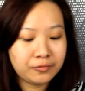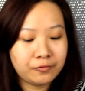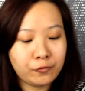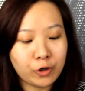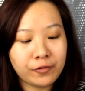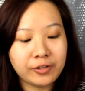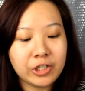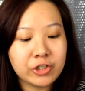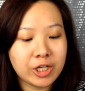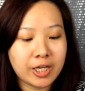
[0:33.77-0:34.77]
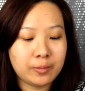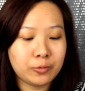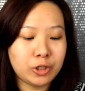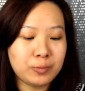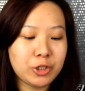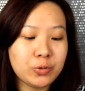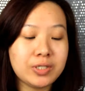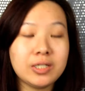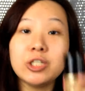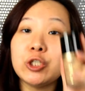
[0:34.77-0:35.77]
For foundation, I am going to be
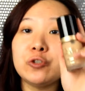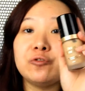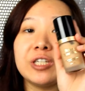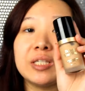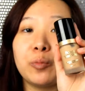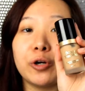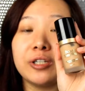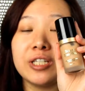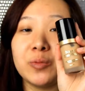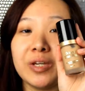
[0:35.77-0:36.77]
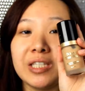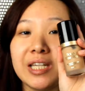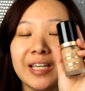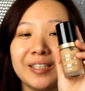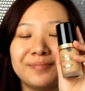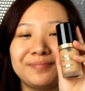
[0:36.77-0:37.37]
using Too Faced Born This Way today.